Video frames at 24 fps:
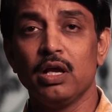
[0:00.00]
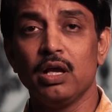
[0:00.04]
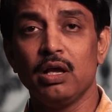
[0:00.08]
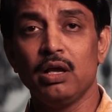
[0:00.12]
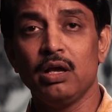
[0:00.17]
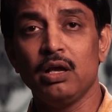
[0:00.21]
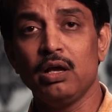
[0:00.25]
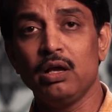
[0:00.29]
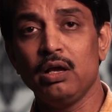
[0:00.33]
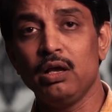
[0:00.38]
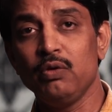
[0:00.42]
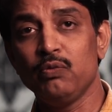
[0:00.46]

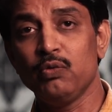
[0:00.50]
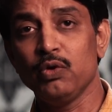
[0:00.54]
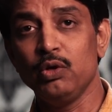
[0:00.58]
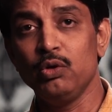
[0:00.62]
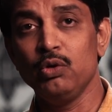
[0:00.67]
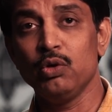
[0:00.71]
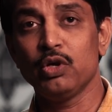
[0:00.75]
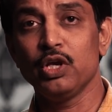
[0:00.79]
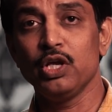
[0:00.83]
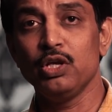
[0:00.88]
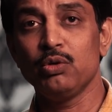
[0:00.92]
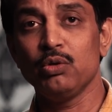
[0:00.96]
if you
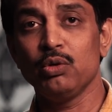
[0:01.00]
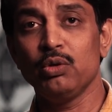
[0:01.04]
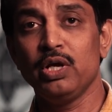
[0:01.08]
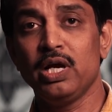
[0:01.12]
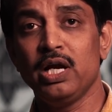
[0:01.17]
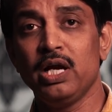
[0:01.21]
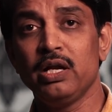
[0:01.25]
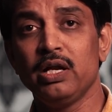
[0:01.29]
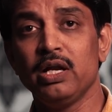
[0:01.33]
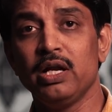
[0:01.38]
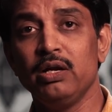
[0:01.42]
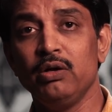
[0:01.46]
look into
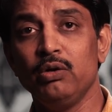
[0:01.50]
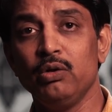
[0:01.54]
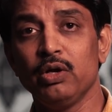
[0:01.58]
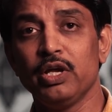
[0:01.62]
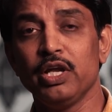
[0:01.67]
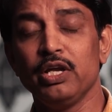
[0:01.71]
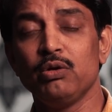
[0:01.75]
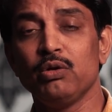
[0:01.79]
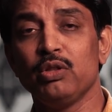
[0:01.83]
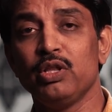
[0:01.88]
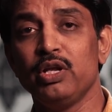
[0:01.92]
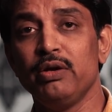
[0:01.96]
that and
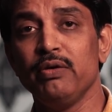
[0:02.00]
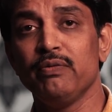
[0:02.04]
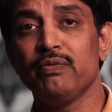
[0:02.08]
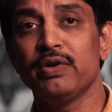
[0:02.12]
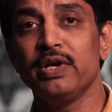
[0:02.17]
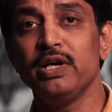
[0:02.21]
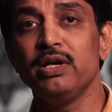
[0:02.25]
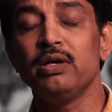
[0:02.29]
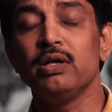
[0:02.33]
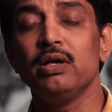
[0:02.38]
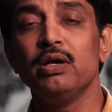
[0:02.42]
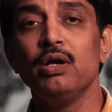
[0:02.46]
look into the
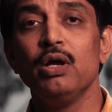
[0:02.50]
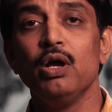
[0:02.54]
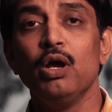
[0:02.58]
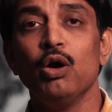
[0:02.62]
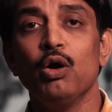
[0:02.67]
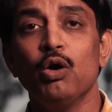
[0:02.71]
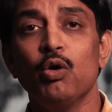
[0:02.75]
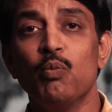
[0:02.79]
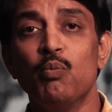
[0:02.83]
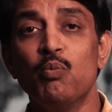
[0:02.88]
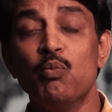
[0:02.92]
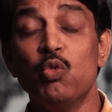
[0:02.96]
different
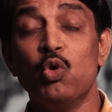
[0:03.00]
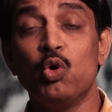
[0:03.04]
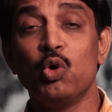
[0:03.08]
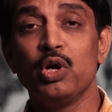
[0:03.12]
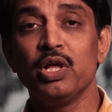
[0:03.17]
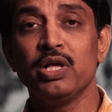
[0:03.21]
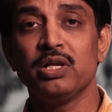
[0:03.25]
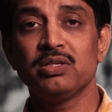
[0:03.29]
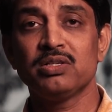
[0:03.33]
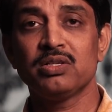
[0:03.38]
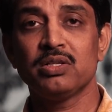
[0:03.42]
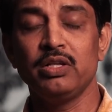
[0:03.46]

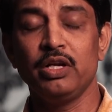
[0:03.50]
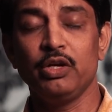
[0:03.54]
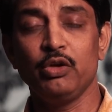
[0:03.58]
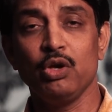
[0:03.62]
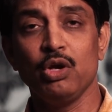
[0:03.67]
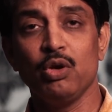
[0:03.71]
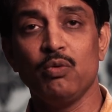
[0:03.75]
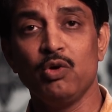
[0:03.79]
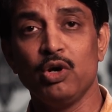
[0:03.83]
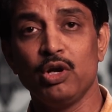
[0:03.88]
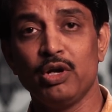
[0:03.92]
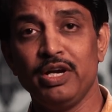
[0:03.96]
models that
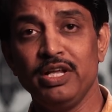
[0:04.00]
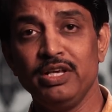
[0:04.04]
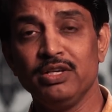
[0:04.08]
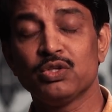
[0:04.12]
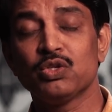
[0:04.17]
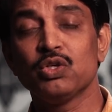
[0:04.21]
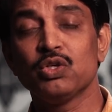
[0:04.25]
you have already